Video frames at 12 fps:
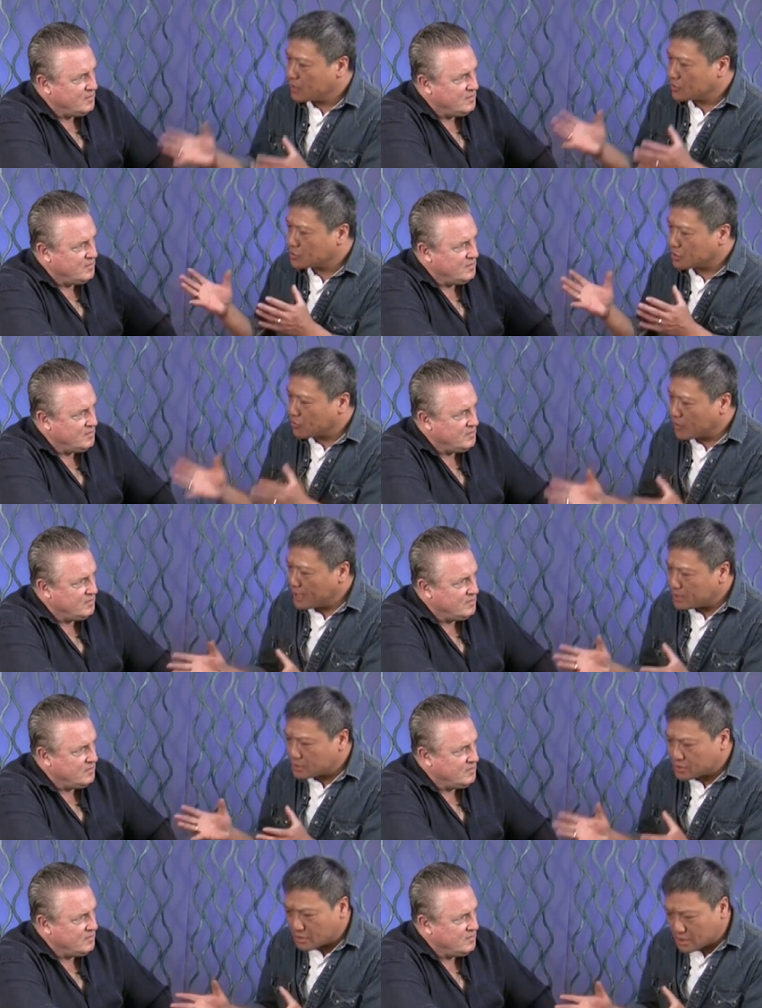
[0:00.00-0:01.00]
Speaker 1: there's a
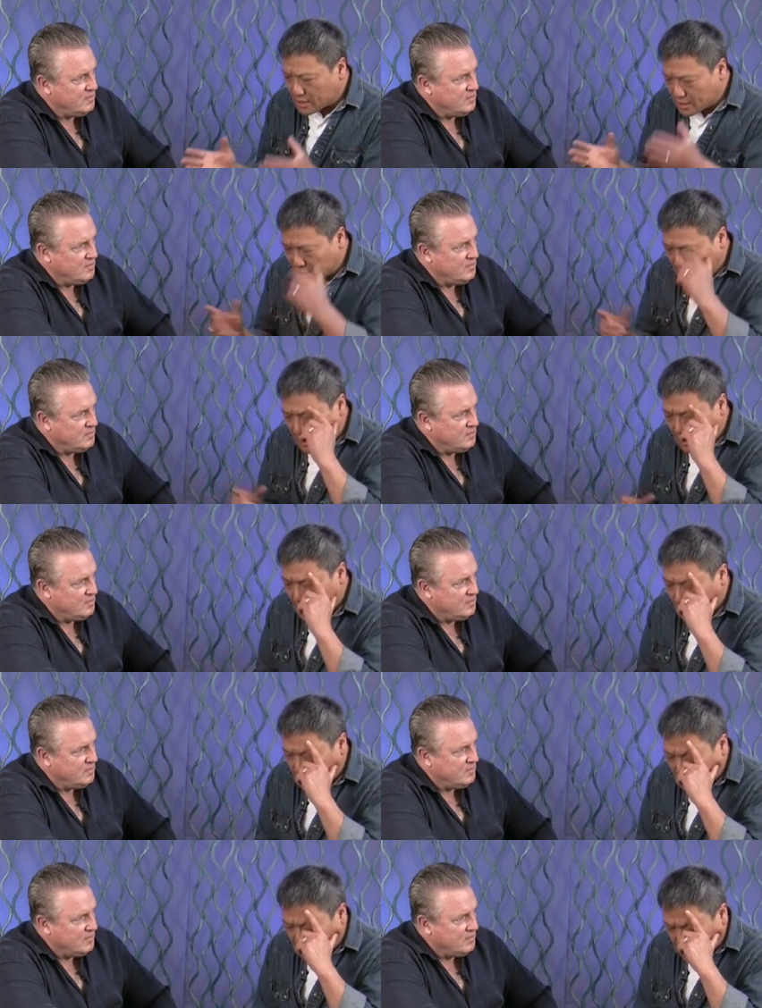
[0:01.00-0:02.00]
great song that I
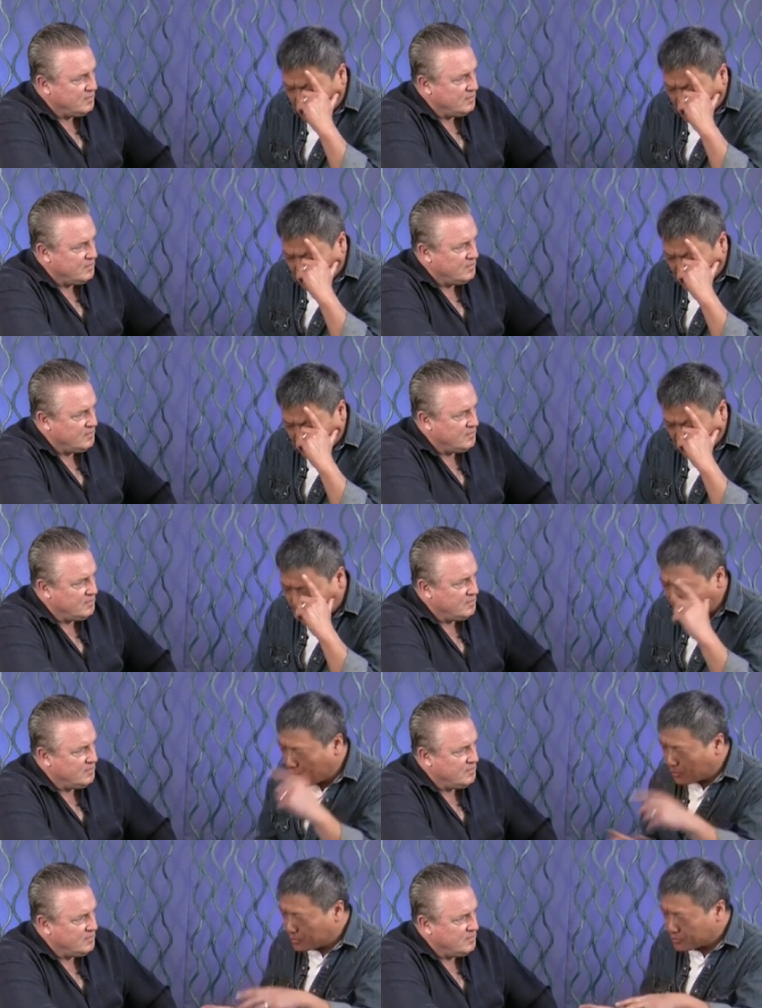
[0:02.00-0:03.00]
heard on one of
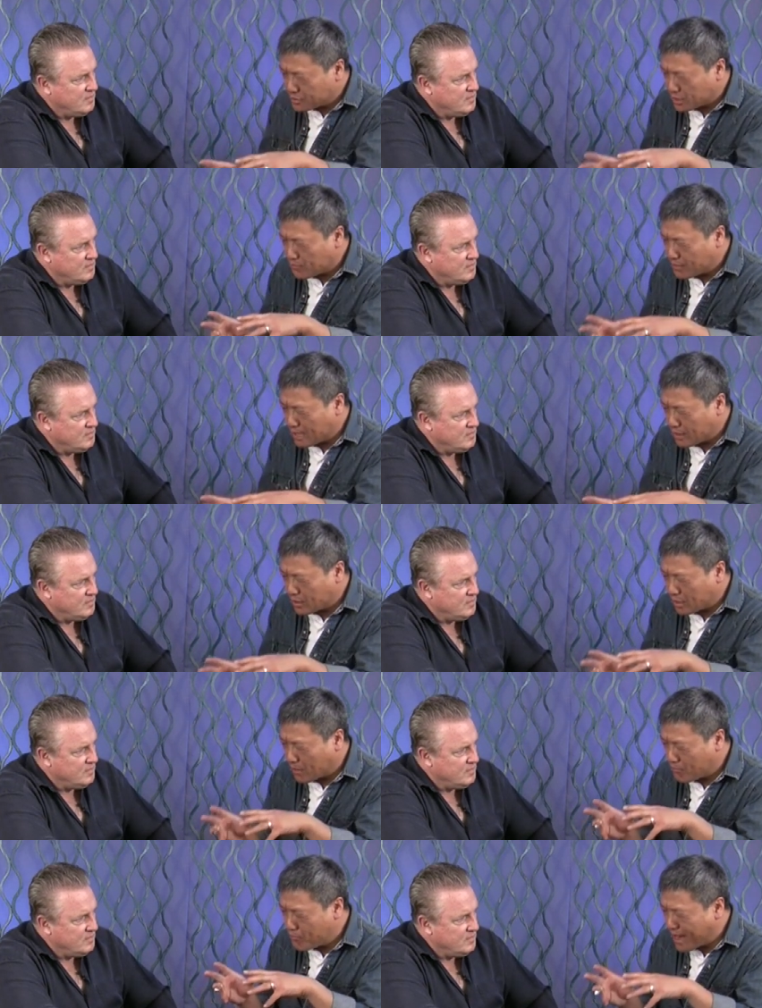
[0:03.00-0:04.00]
your albums
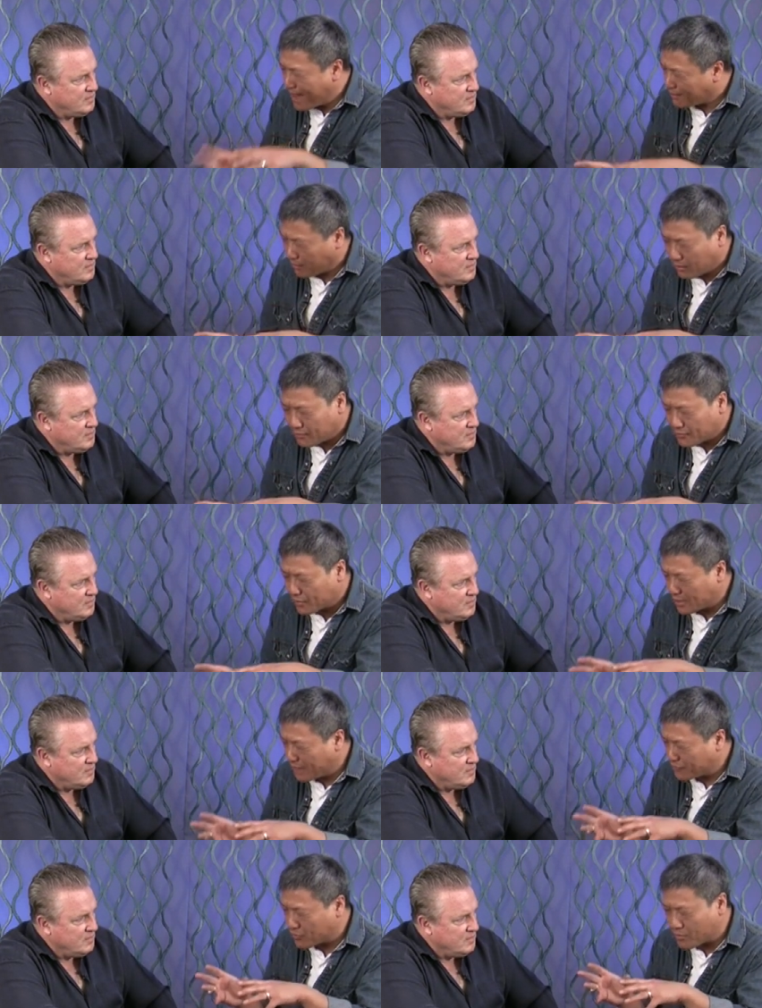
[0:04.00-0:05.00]
about a battle.
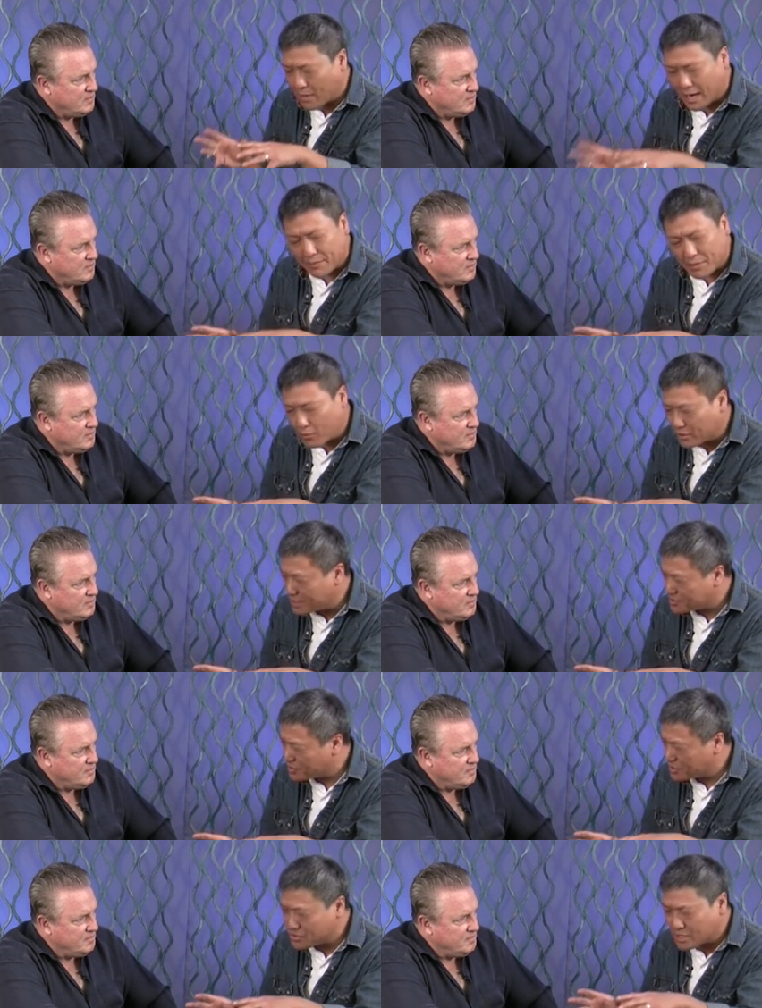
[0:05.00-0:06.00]
You'll have to remind me what
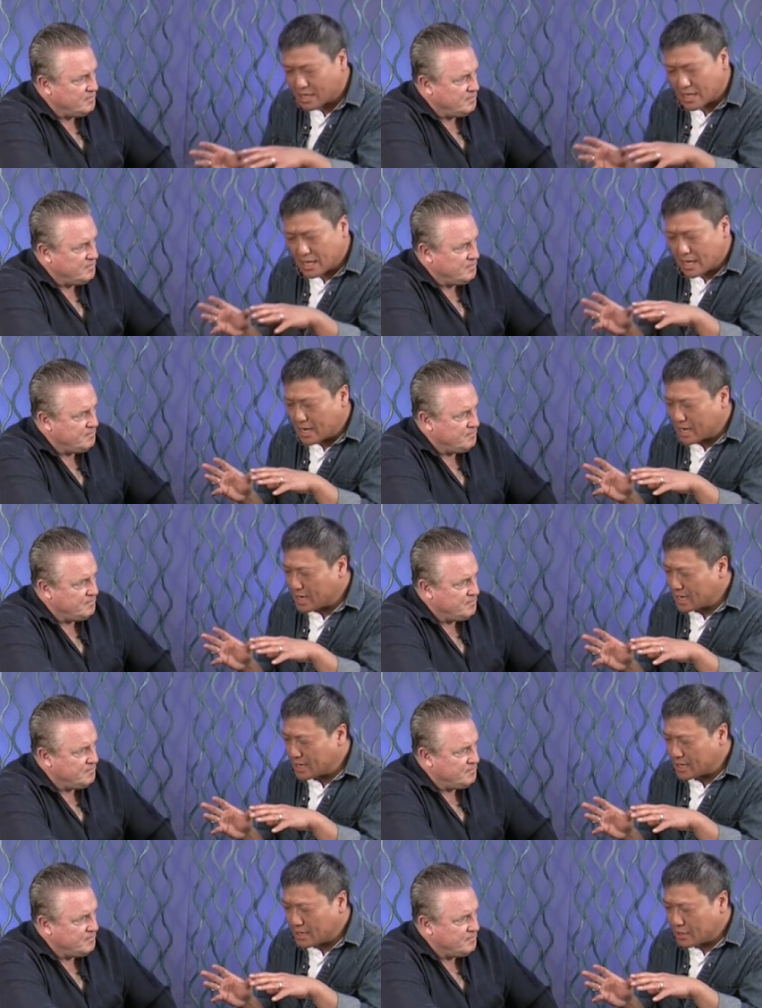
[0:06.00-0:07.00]
this is,
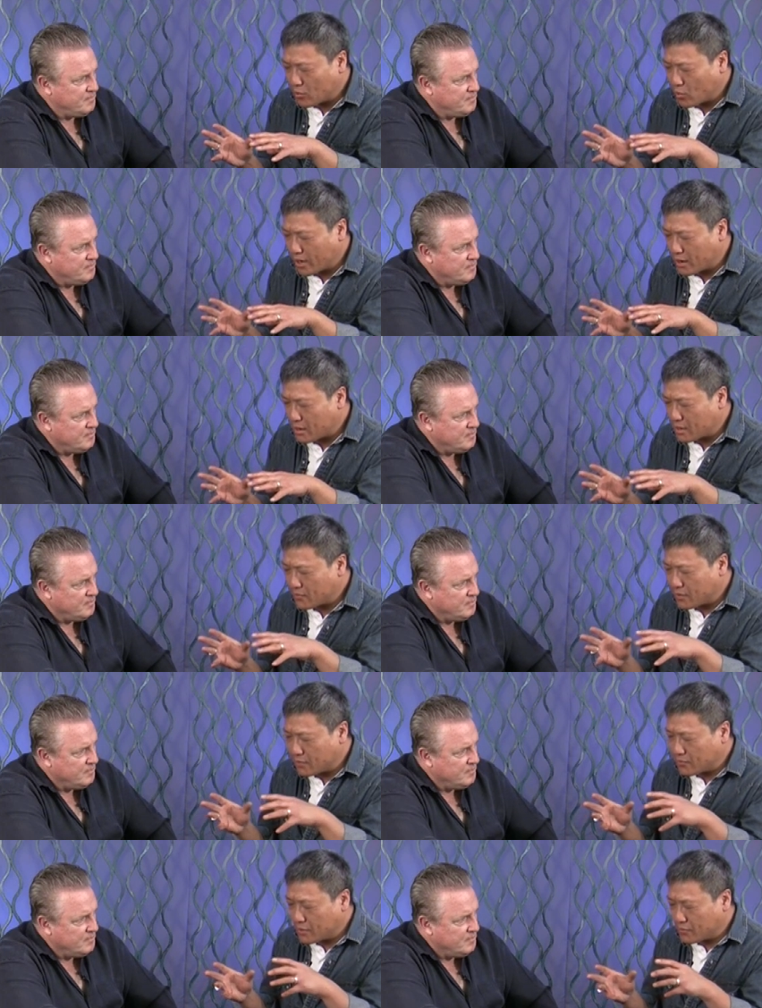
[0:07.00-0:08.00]
uh, where
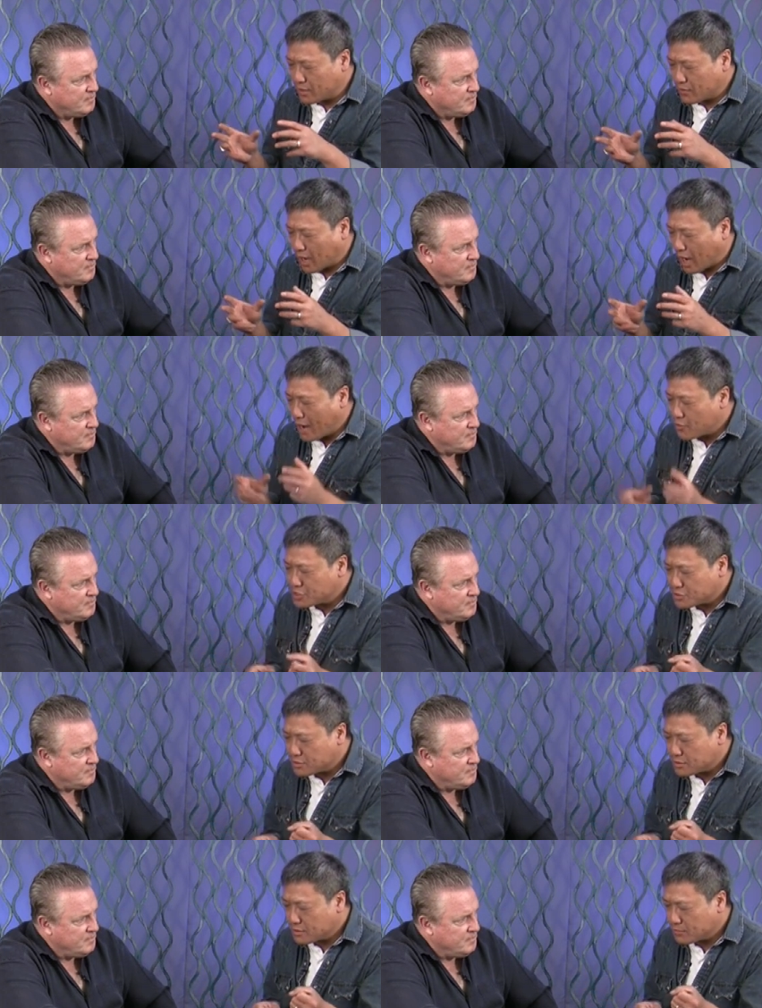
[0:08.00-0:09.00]
the, the, the,
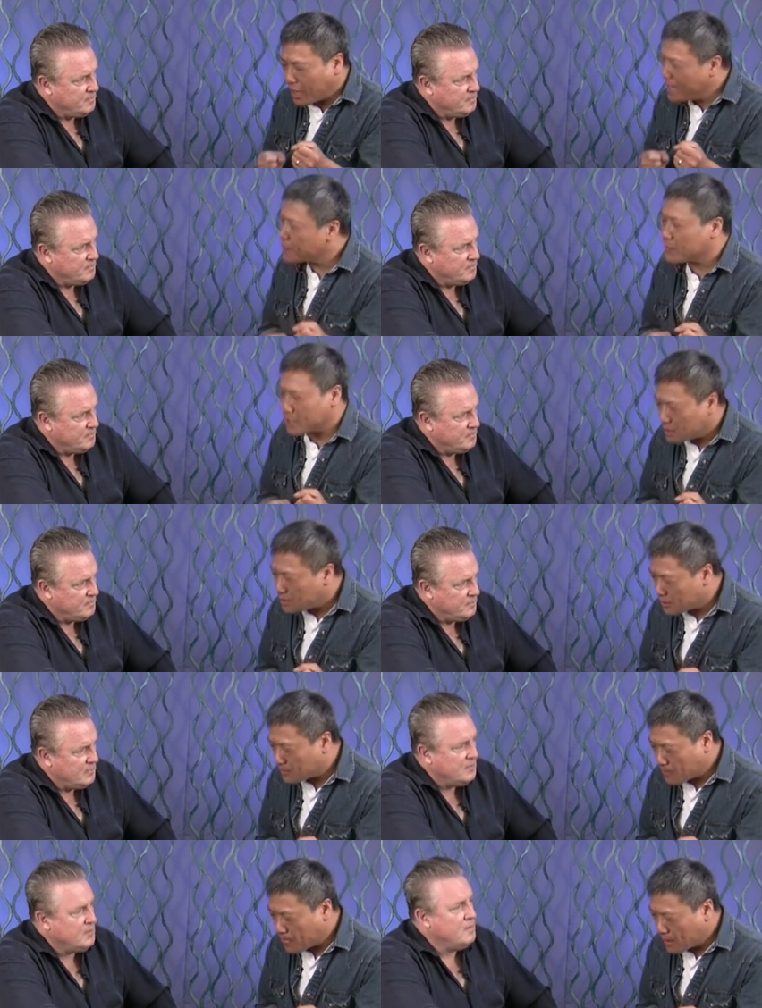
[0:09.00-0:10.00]
Irish pikemen
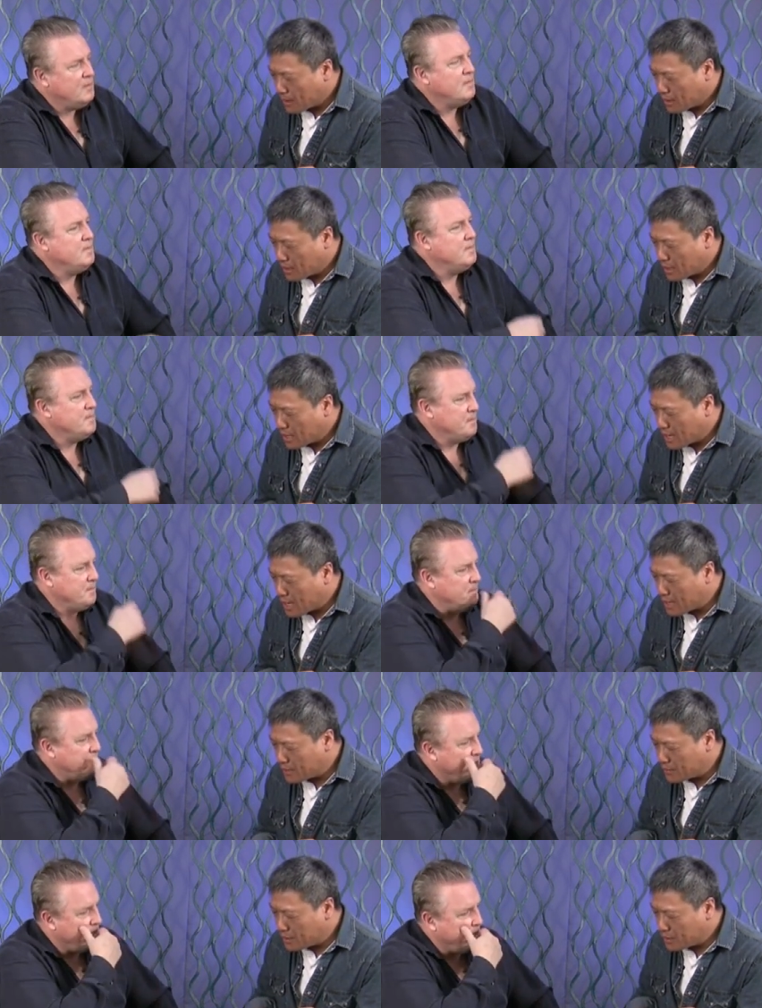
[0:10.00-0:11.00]
uh,
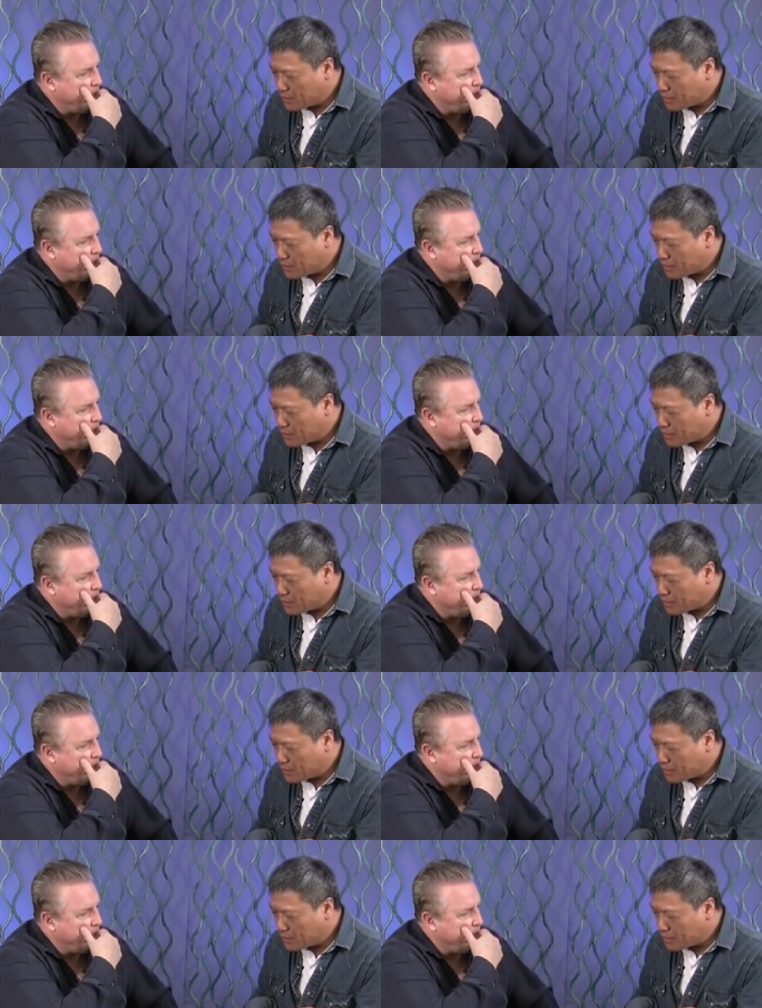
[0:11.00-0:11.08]
had